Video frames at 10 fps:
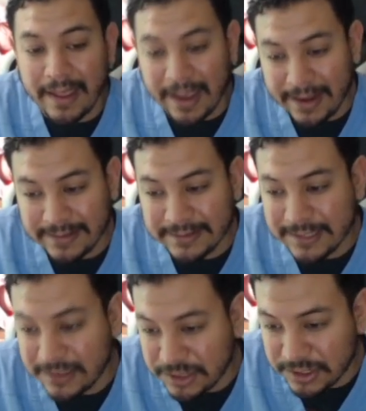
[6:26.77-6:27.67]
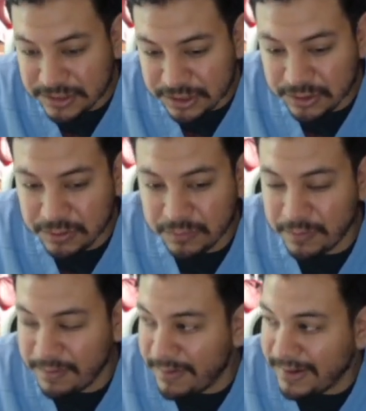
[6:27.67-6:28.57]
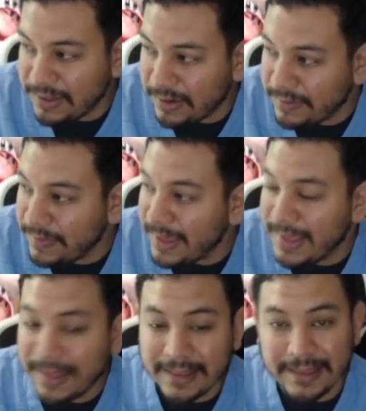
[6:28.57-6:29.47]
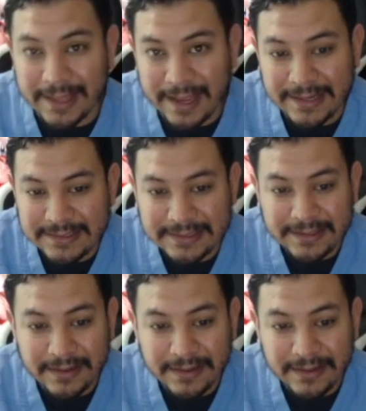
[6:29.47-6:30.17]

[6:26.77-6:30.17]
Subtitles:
And just to remind y'all that